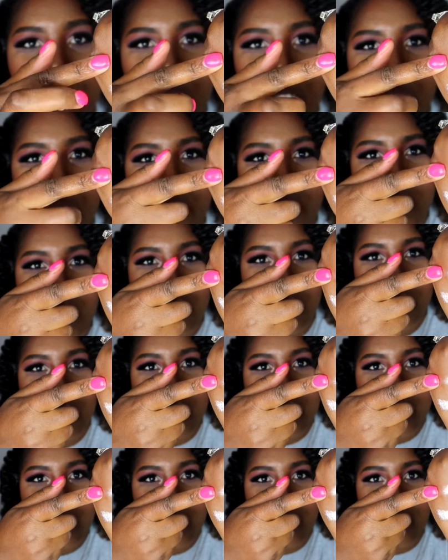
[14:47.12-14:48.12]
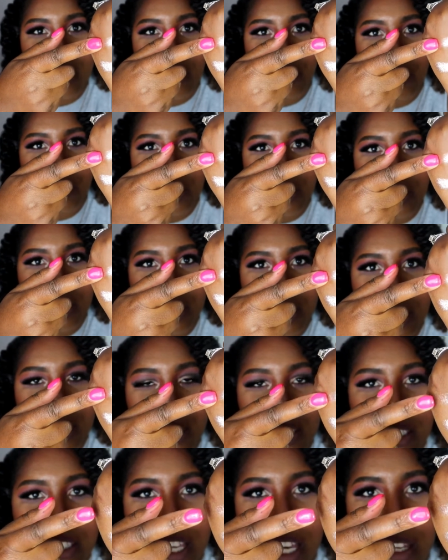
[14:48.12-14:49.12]
So can you see the difference?
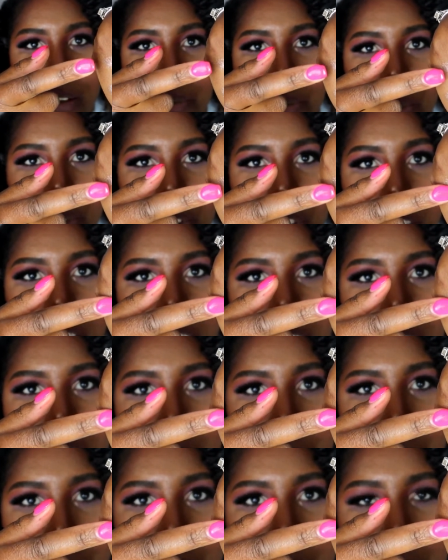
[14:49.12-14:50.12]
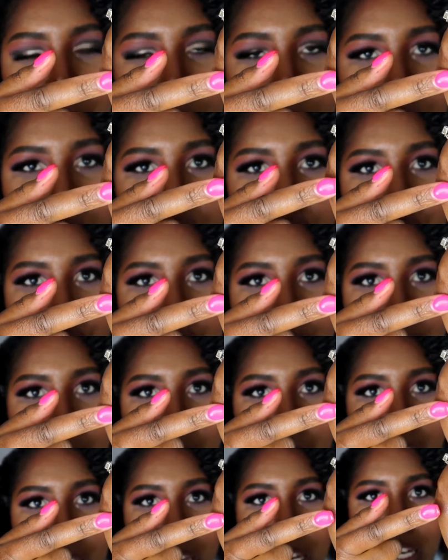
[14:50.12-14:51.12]
Cyborg is a bit more
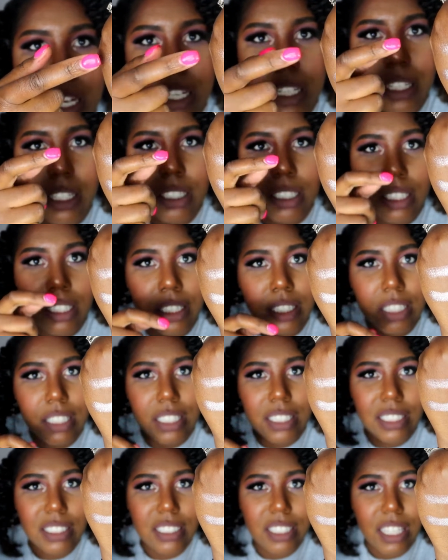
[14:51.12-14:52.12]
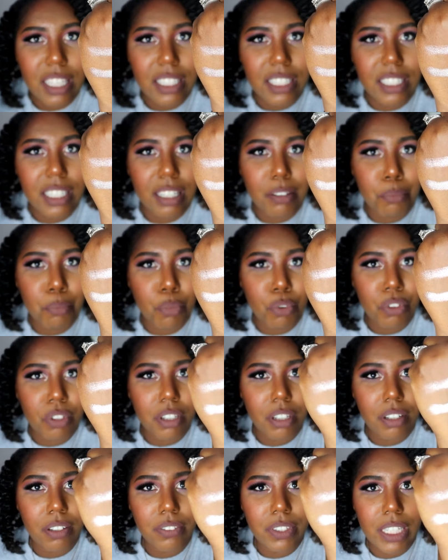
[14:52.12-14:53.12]
champagne. It's like
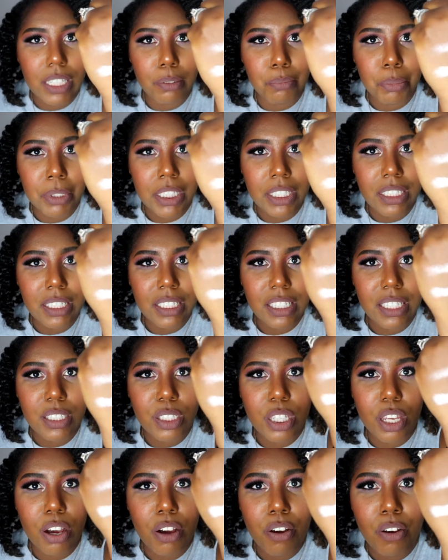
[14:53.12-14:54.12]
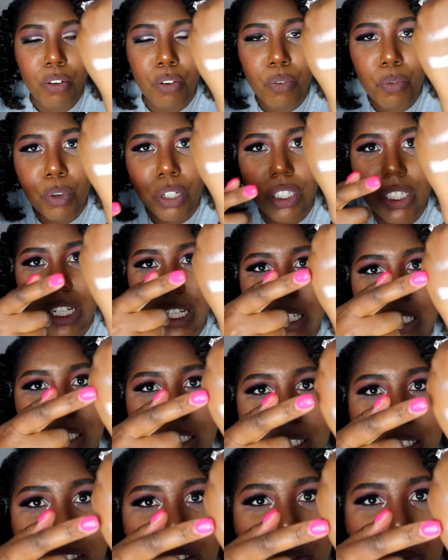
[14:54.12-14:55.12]
more of a pinky tone, whereas
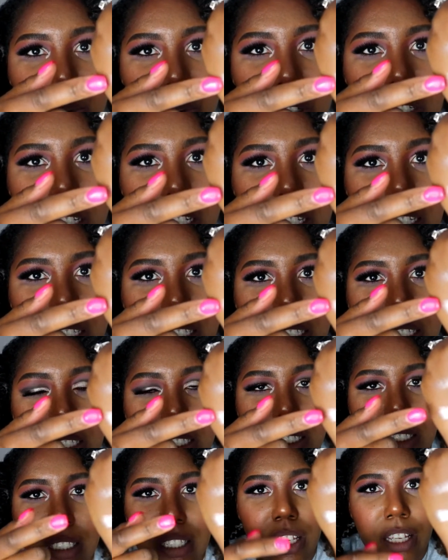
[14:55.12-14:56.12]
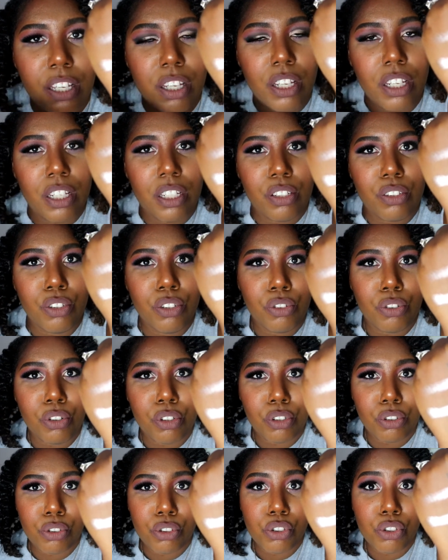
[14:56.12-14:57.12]
this one is
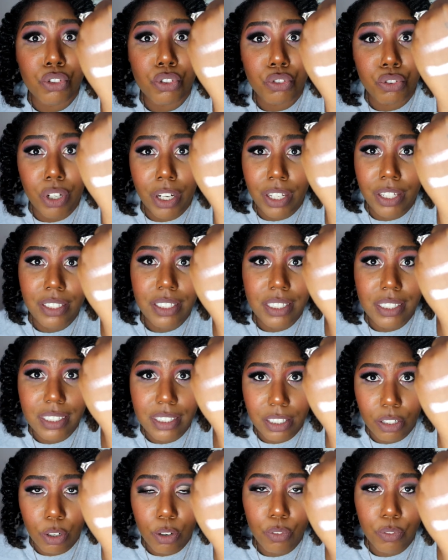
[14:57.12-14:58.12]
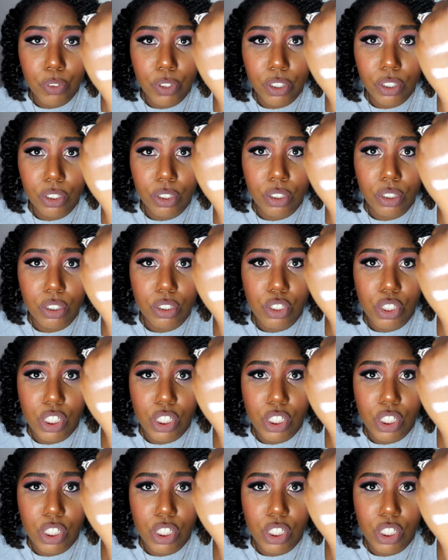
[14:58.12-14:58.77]
your straight silver